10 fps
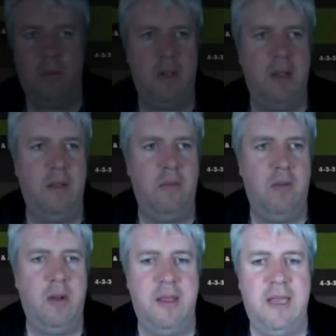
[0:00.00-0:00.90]
Right
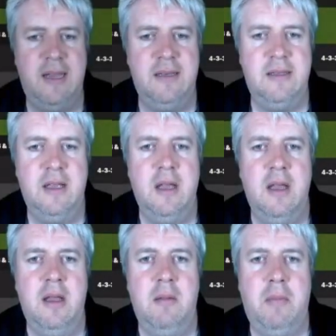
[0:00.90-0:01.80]
at the end.
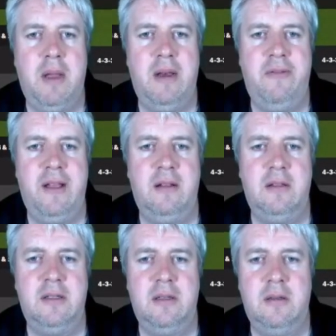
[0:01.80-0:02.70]

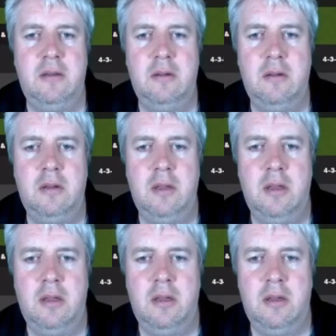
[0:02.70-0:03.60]
Bielefeld
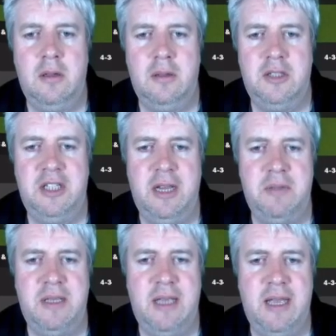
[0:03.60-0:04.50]

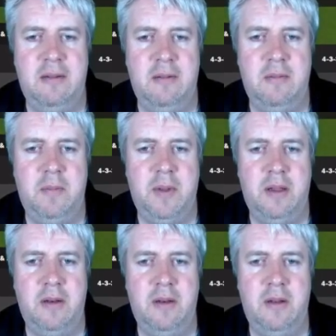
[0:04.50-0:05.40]
chips it in,
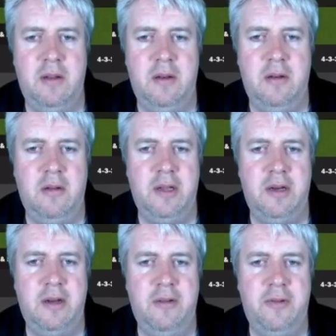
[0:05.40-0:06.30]
but not good
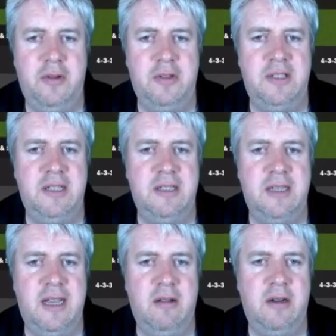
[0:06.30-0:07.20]
enough. Kutsia is
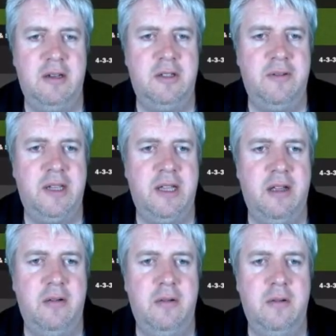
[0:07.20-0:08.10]
now going to have a
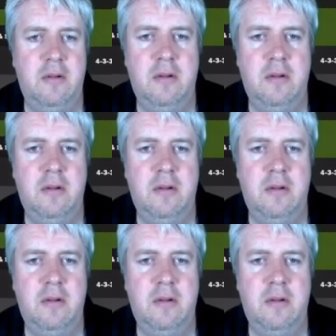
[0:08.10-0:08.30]
go.